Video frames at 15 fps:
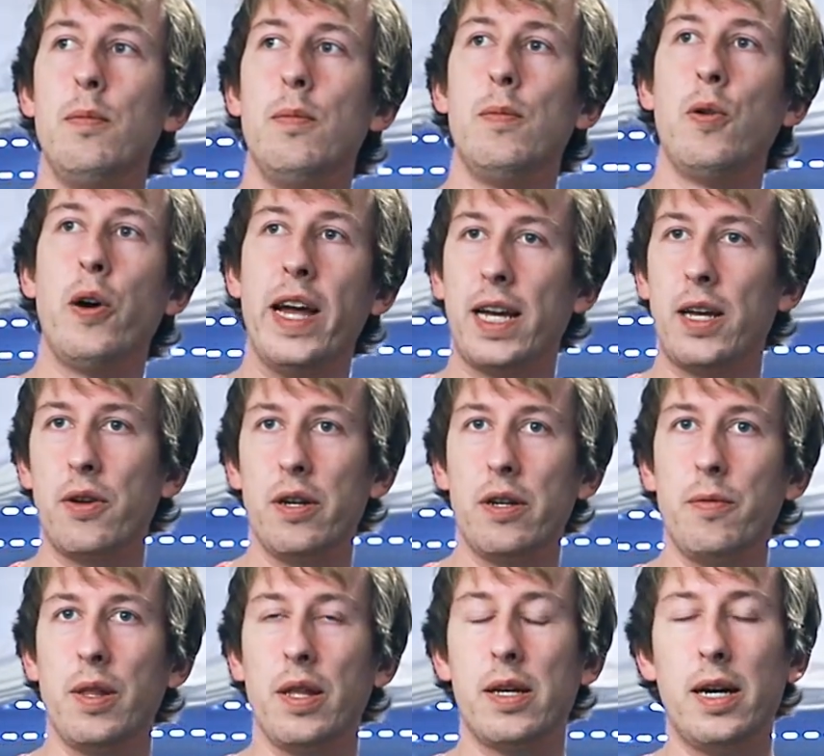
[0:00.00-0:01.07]
more
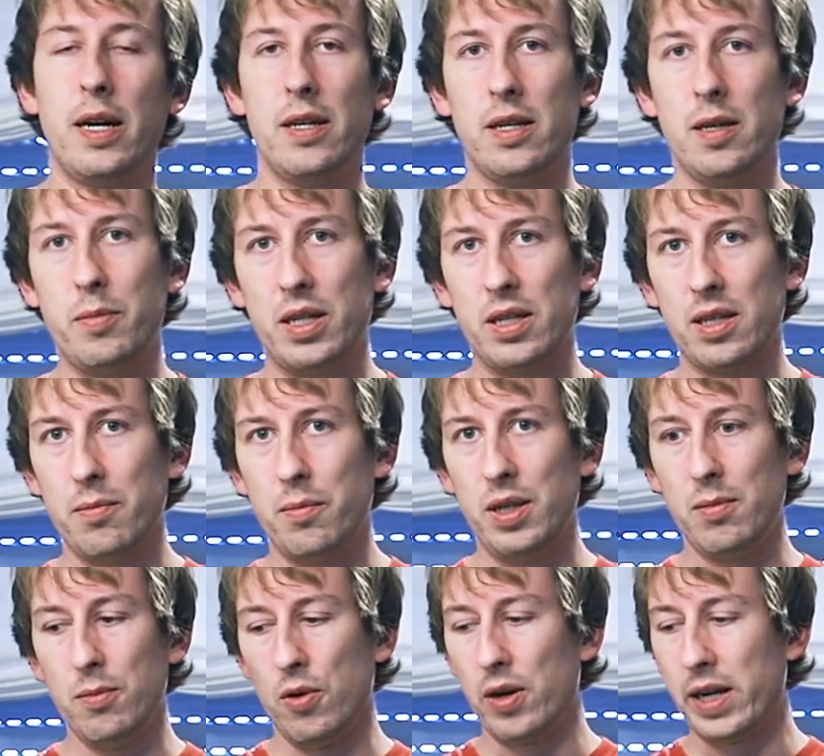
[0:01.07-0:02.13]
accurate with the color, but a
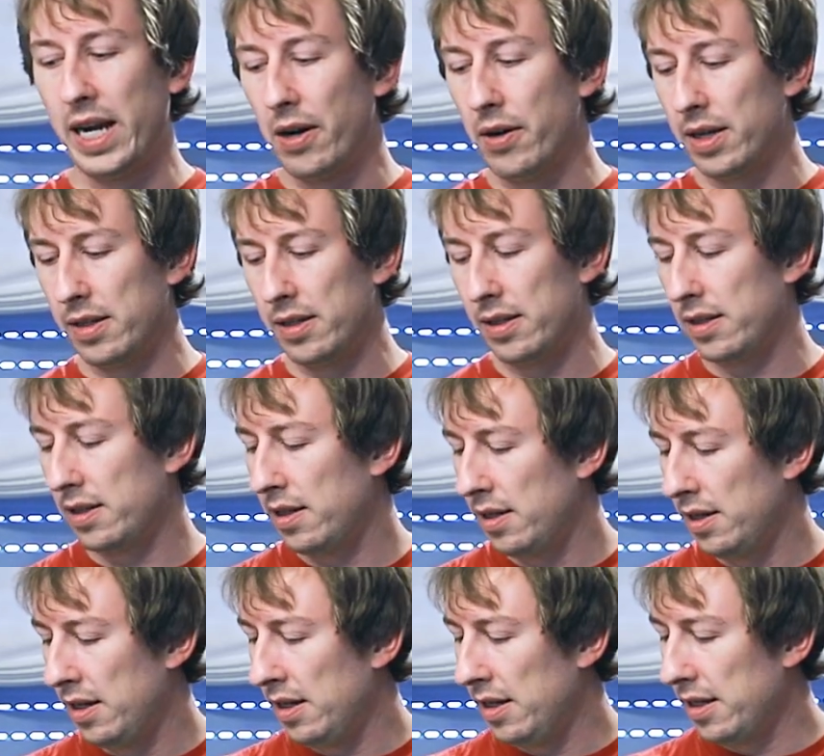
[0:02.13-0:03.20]
bit more character.
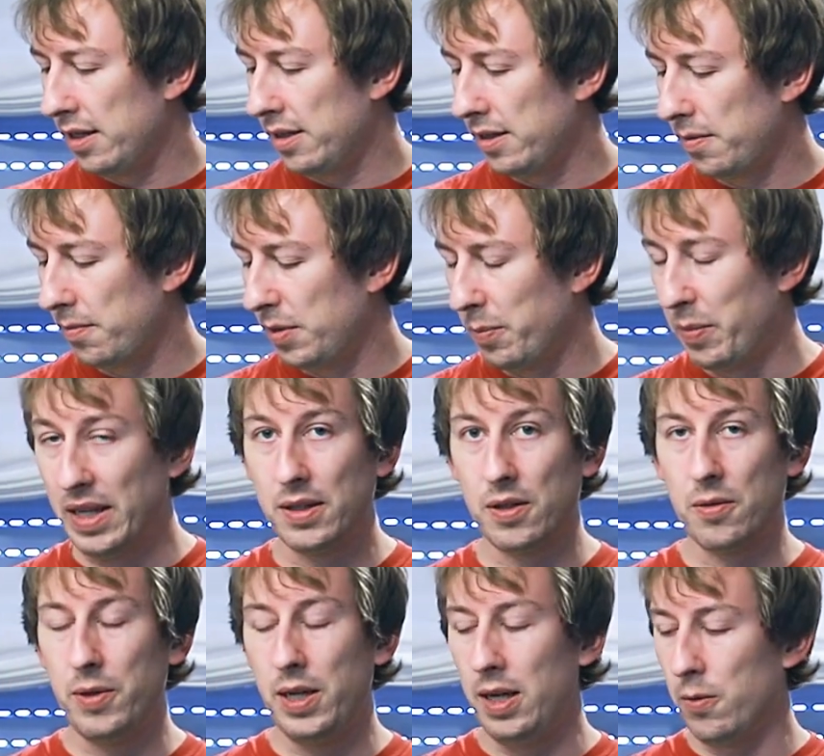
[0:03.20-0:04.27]
Depends
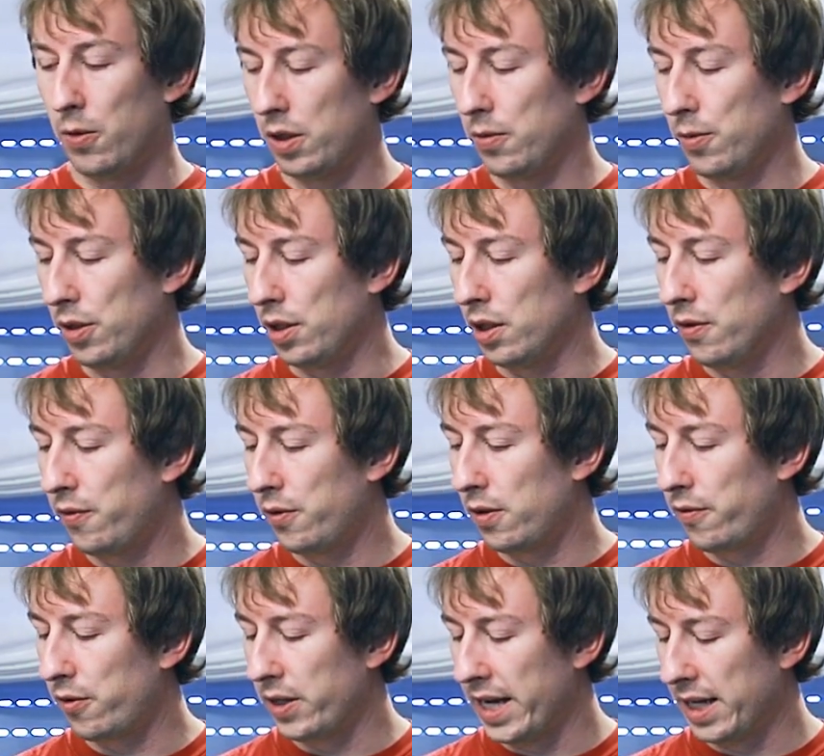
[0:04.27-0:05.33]
on really what you want to go for.
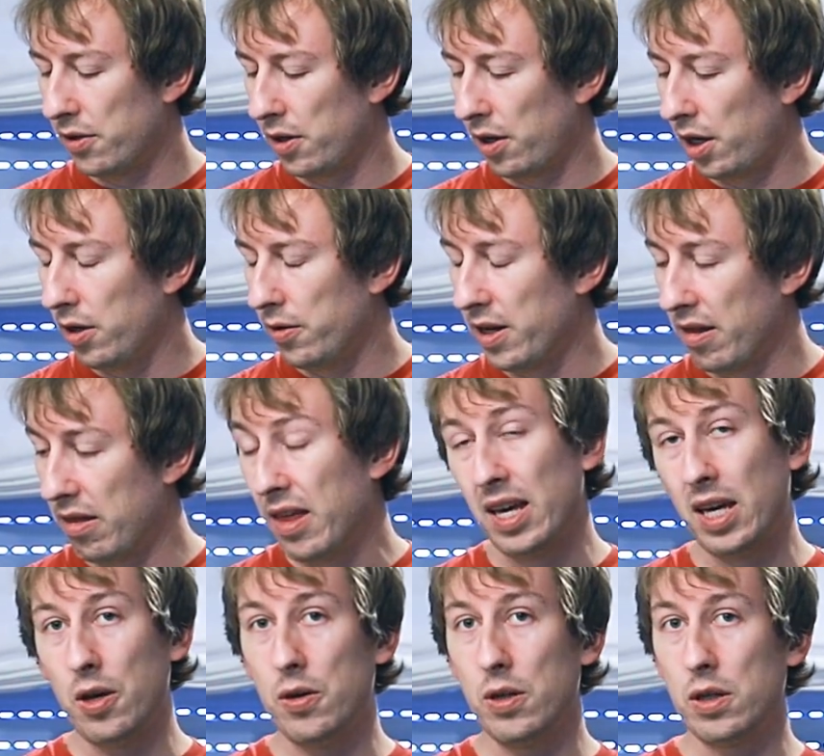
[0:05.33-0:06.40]
For an accurate clone, I
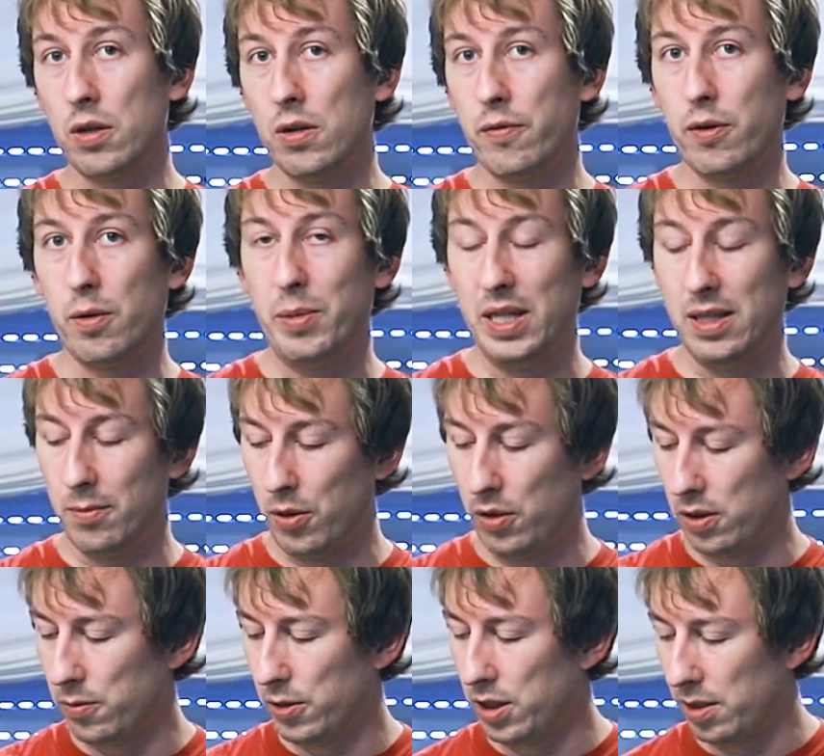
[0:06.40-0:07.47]
think you could go for Pilsen
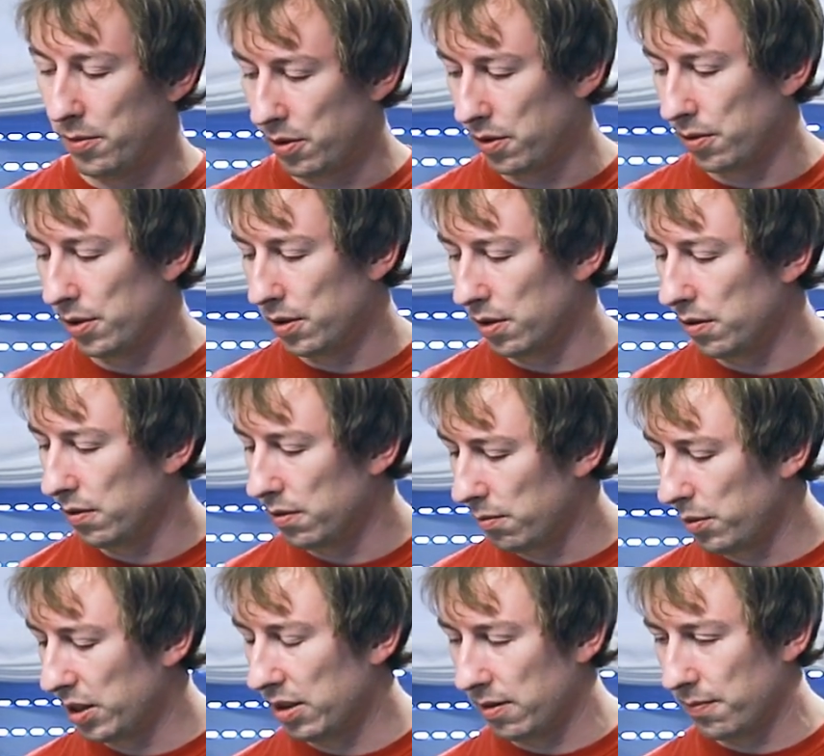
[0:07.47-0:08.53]
malt, which I'm not going to do,
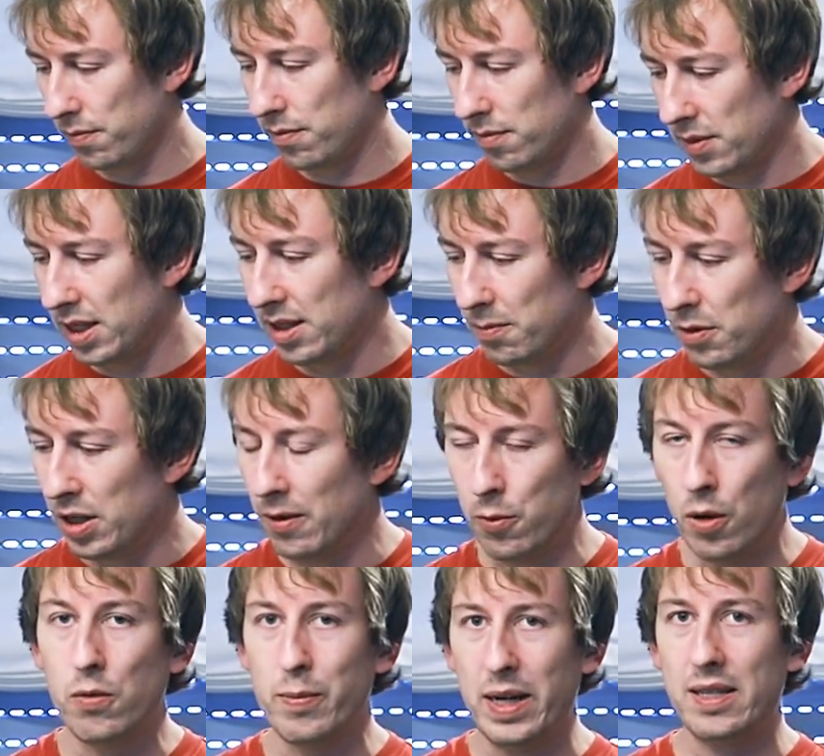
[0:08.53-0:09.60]
but it
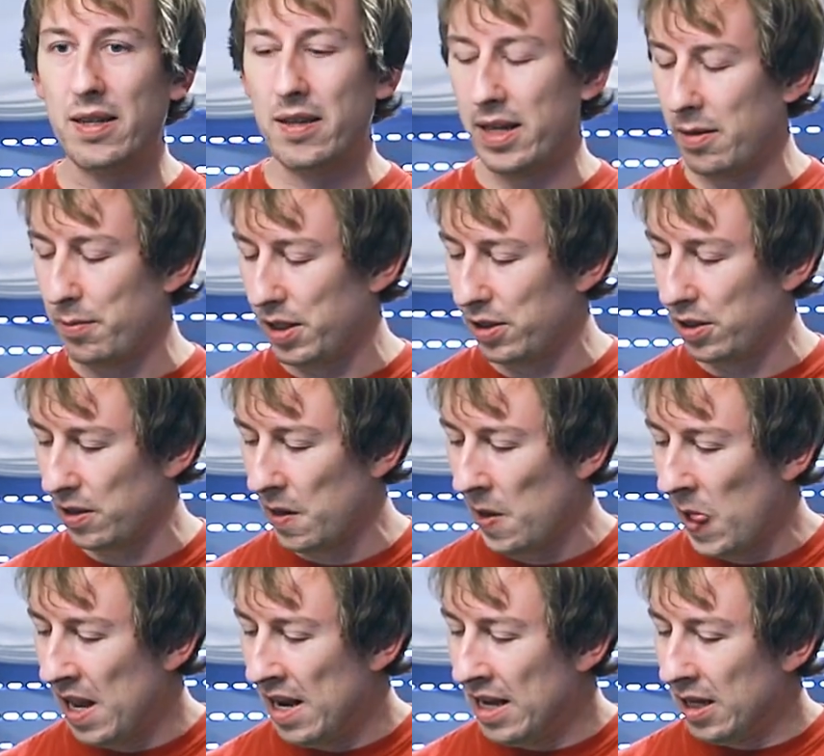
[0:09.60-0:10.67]
won't matter that much.
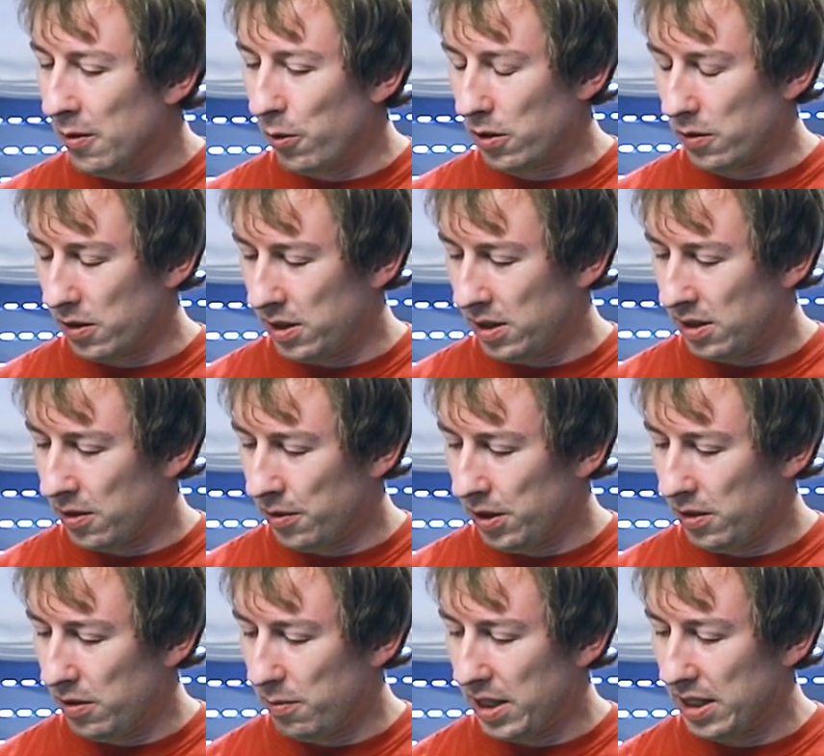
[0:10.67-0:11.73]
What is going
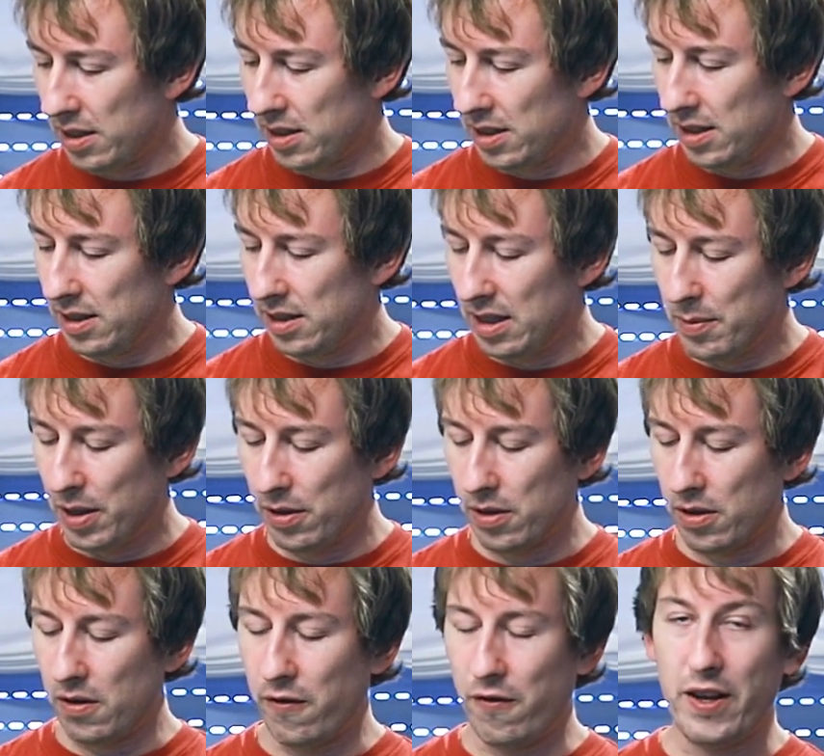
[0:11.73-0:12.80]
to matter is the amount
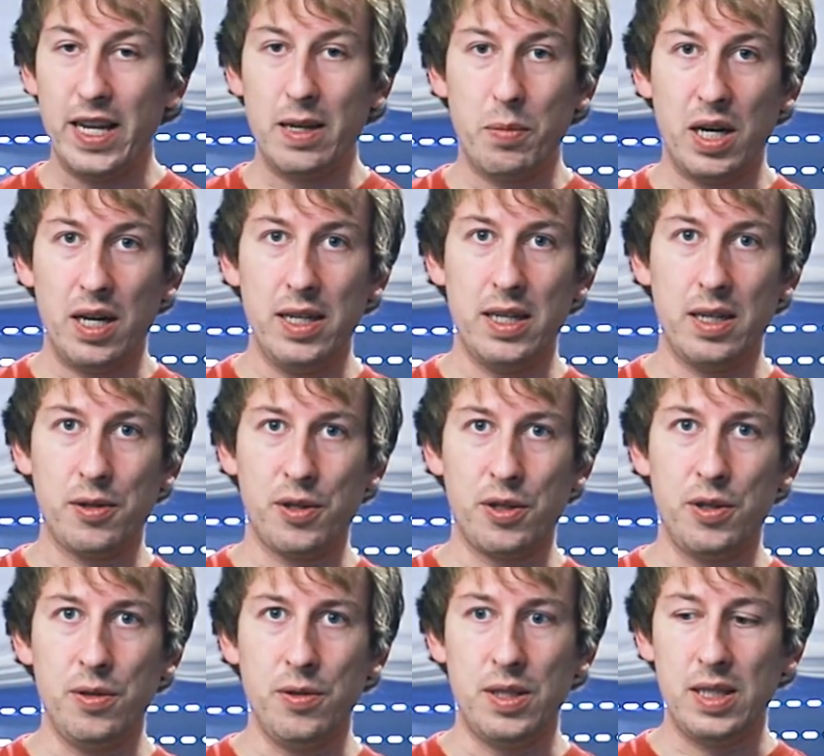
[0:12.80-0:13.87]
of flake barley. I'm going
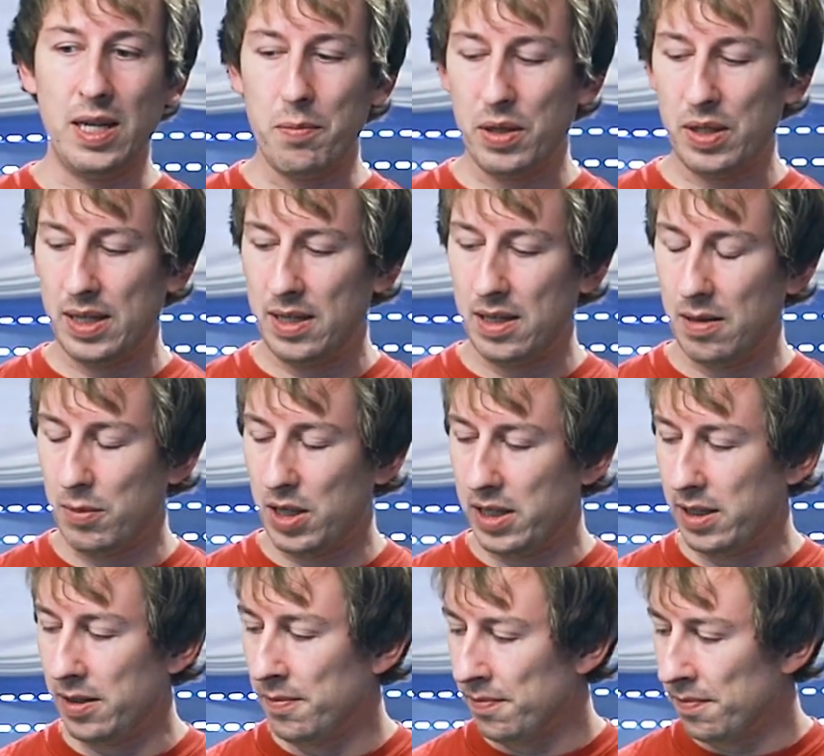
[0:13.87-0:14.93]
to use 10% in
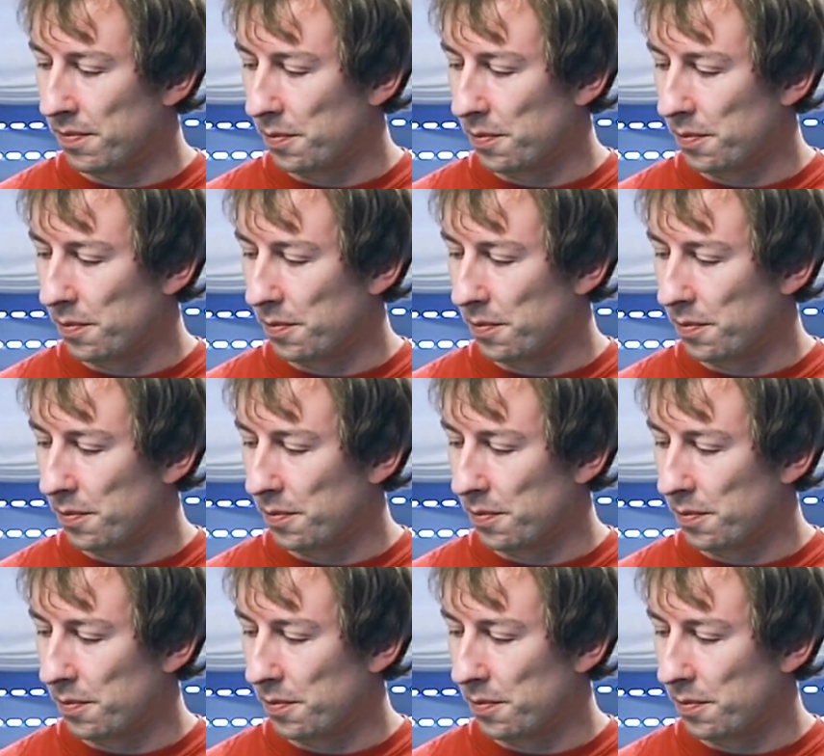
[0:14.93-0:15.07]
mine,